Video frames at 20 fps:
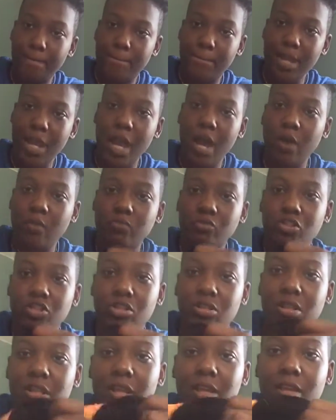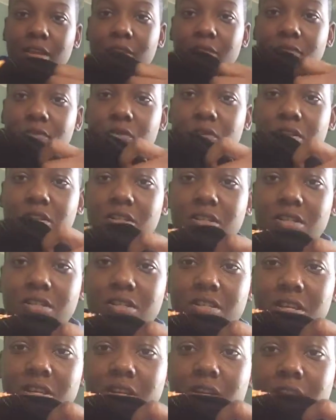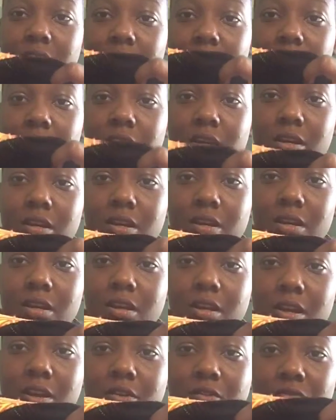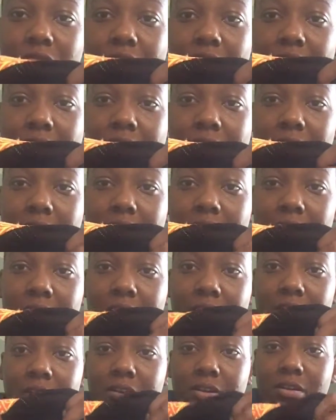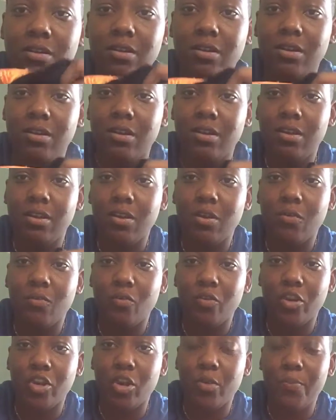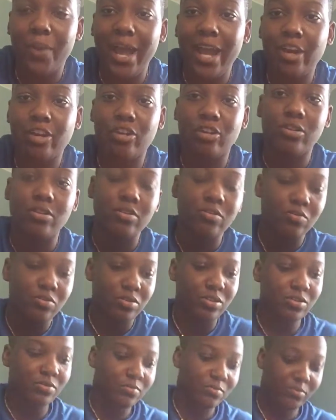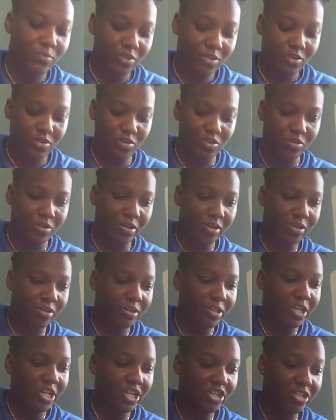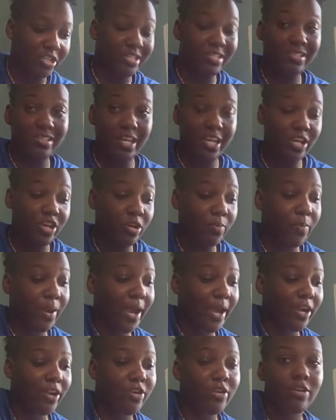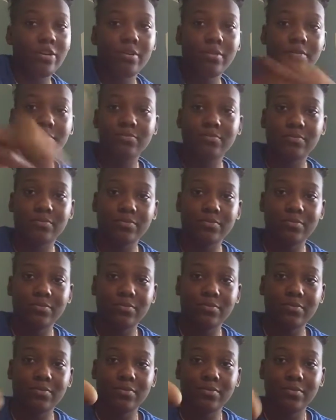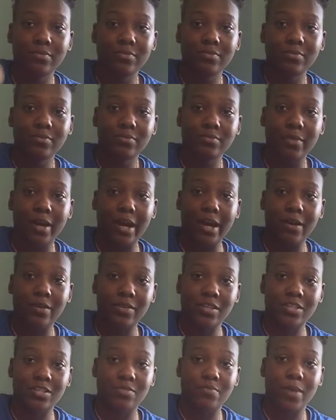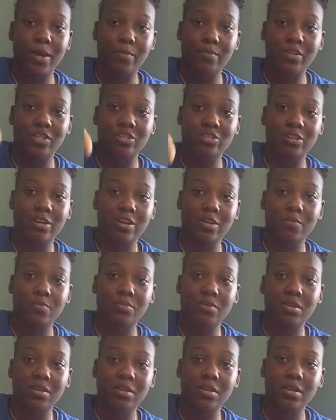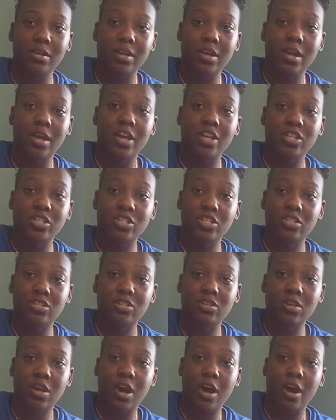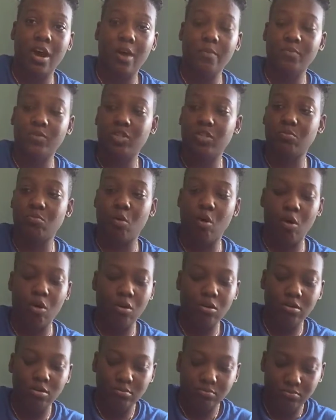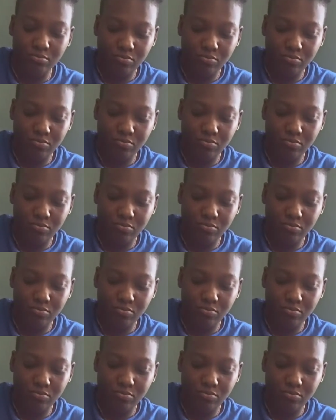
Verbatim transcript: pouch thing if you can see right in here where your packer goes so you literally just take your packer my this is my Mr. Limpy um, small